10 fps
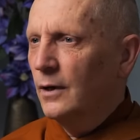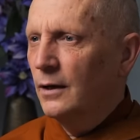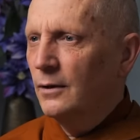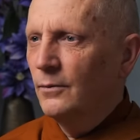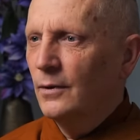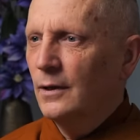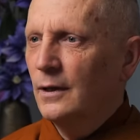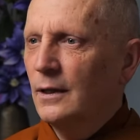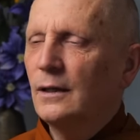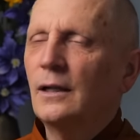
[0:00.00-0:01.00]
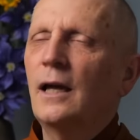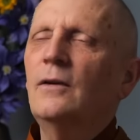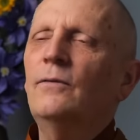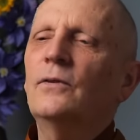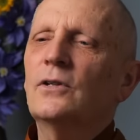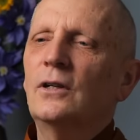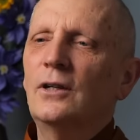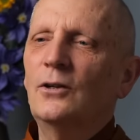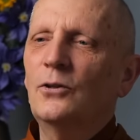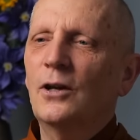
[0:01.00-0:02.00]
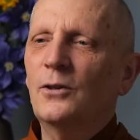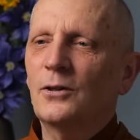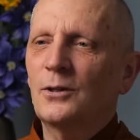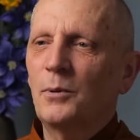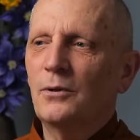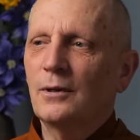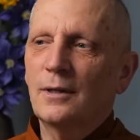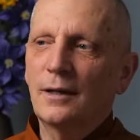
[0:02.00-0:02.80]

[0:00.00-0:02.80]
Uh, life is a near-death experience.